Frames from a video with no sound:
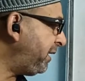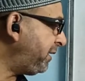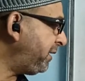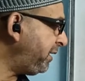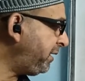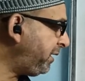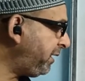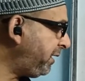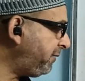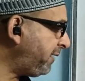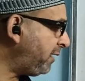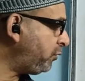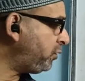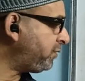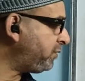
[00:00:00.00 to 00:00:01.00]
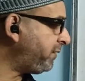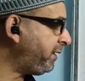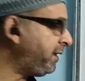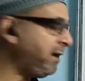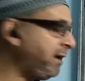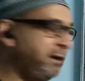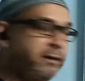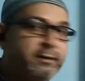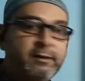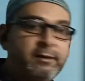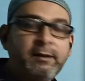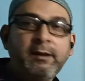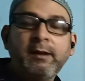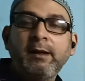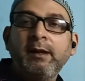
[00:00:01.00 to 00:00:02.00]
latent heat value is very high.
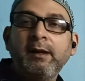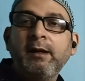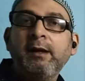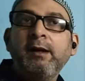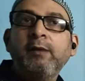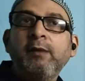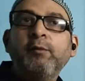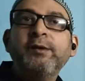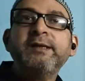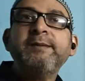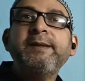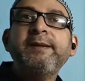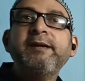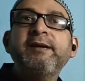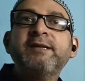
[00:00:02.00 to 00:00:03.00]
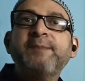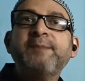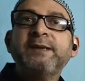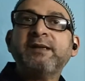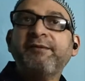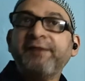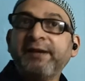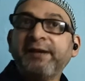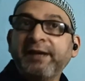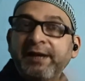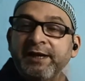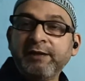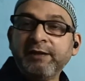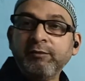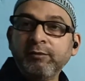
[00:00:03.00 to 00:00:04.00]
What is the meaning of specific
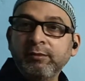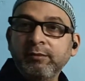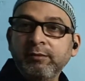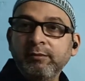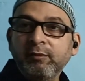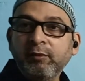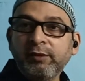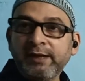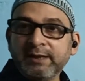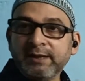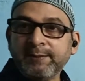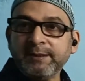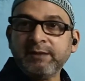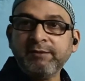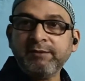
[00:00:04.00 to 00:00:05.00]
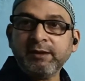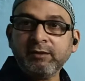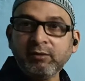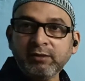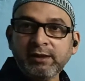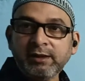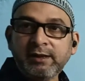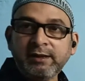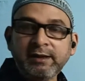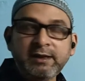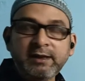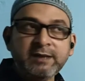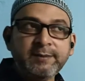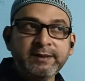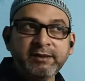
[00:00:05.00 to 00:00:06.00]
heat? Only specific, not the
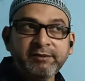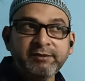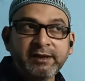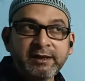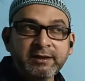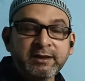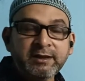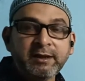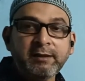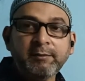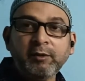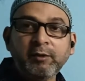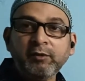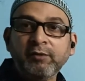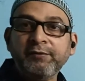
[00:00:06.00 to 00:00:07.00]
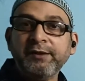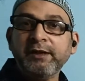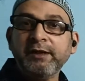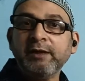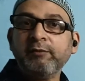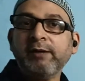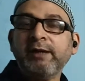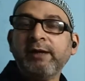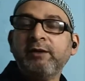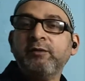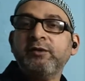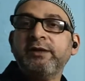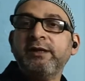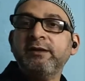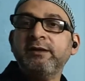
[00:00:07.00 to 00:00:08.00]
latent. Specific heat is the amount of heat required to
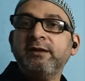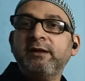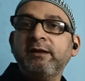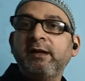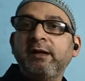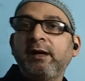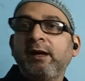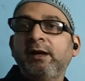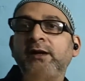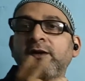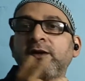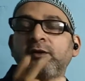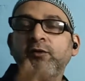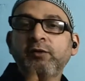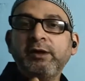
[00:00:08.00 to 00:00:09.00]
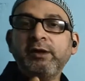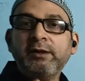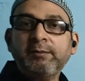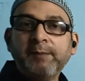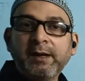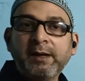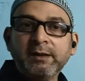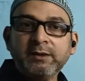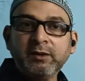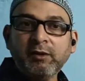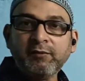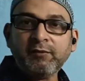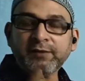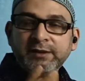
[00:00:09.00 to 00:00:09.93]
change the unit mass of a